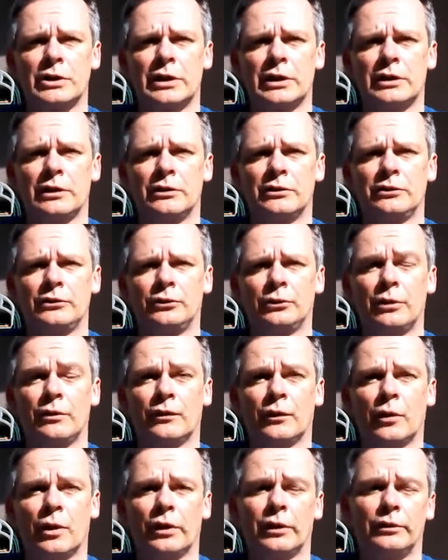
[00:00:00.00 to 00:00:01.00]
and to
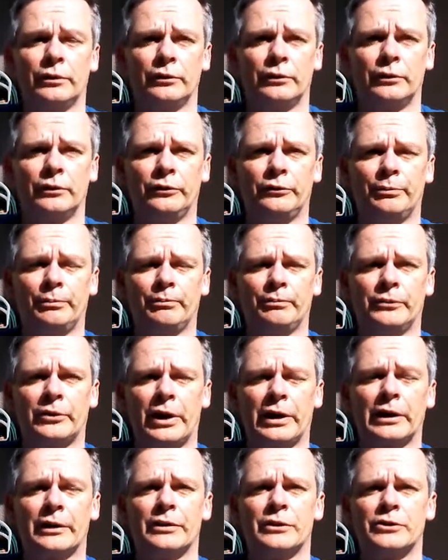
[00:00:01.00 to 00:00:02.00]
everyone who has
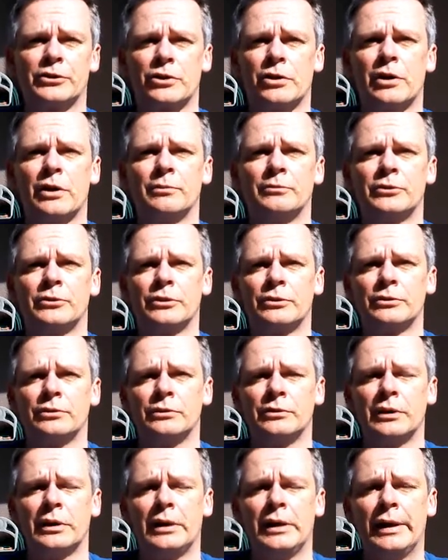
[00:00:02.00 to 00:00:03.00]
taken the time
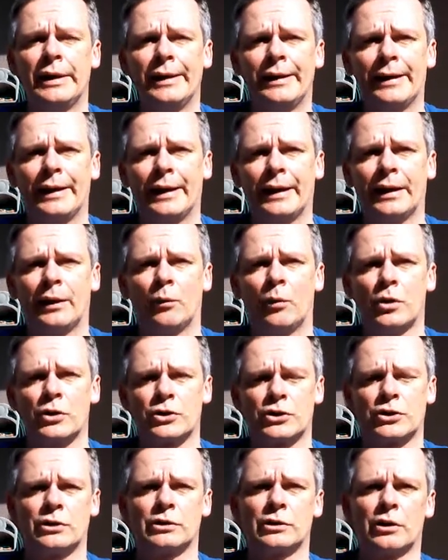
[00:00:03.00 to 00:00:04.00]
to
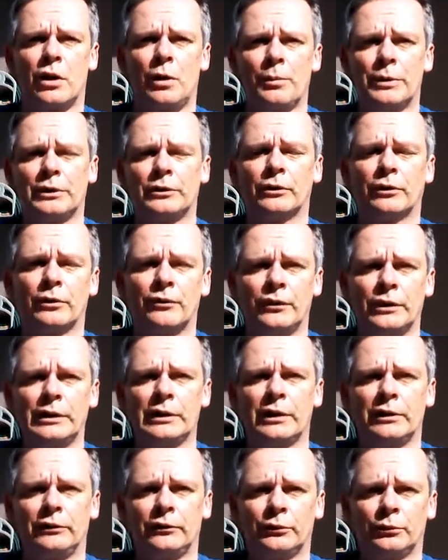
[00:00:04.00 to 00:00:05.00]
watch and comment on the
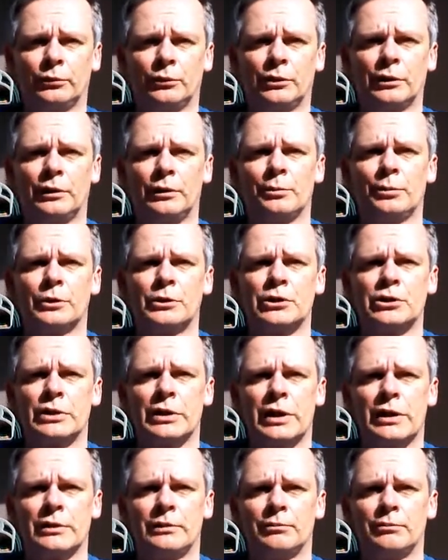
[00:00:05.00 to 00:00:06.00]
videos. Really
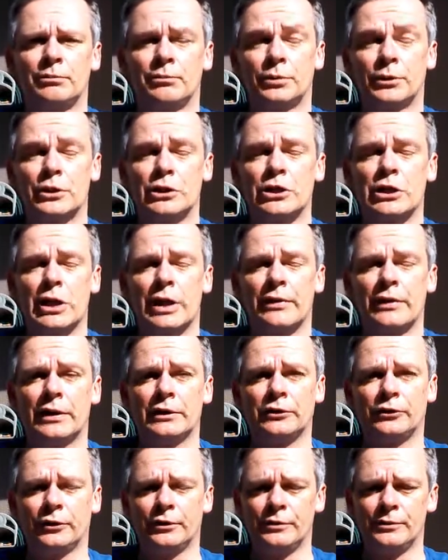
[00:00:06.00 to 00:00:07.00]
appreciate
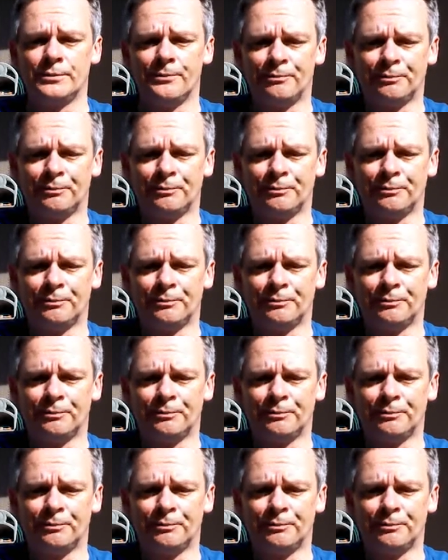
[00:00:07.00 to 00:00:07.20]
that too.